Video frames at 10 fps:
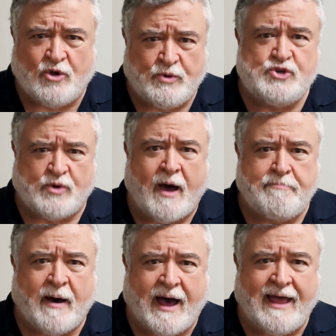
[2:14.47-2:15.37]
would drop
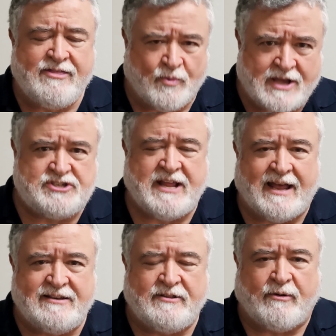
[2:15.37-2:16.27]
by the West
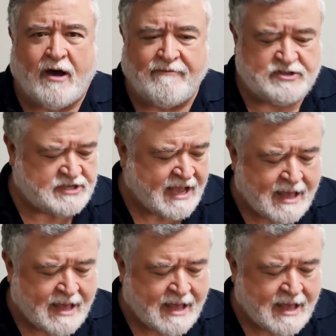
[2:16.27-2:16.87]
End to their office,